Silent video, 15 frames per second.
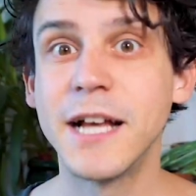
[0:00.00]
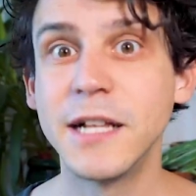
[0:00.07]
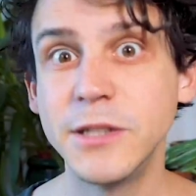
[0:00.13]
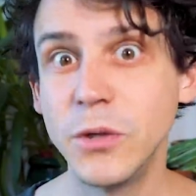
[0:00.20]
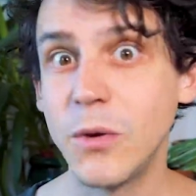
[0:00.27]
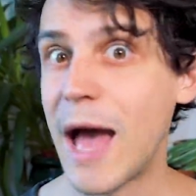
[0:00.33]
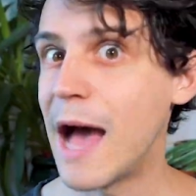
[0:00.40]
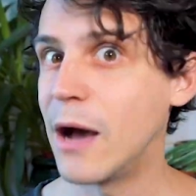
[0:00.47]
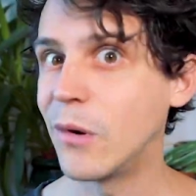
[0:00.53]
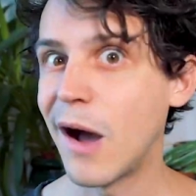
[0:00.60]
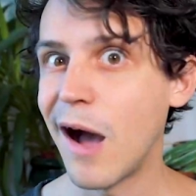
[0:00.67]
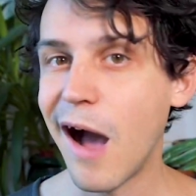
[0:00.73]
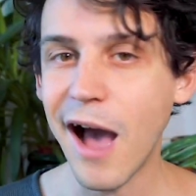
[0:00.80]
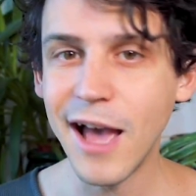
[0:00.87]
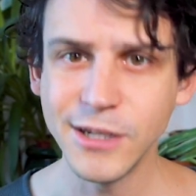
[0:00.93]
tell you
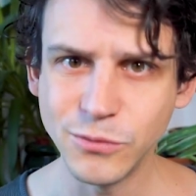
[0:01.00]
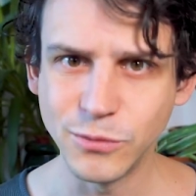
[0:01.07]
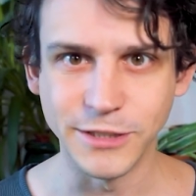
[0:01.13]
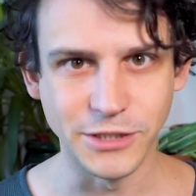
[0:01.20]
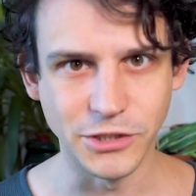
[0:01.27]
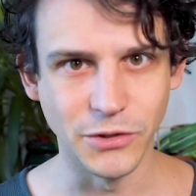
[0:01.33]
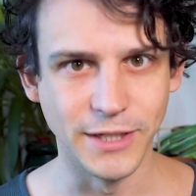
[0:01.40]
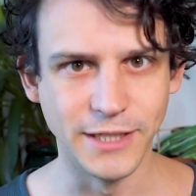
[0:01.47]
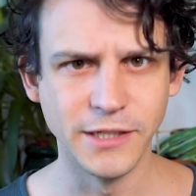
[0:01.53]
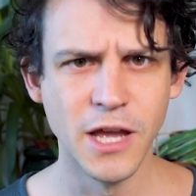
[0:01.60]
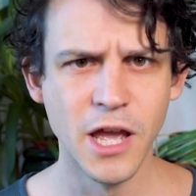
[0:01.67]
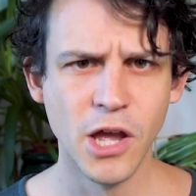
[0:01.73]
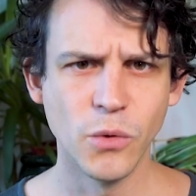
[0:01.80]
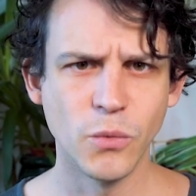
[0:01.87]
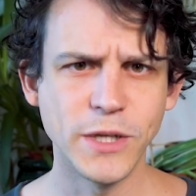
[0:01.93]
how I would do it,
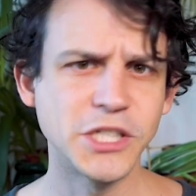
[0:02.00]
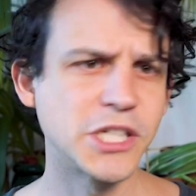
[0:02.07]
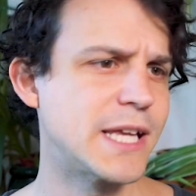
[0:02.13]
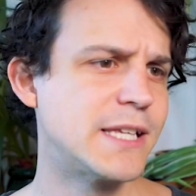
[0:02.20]
which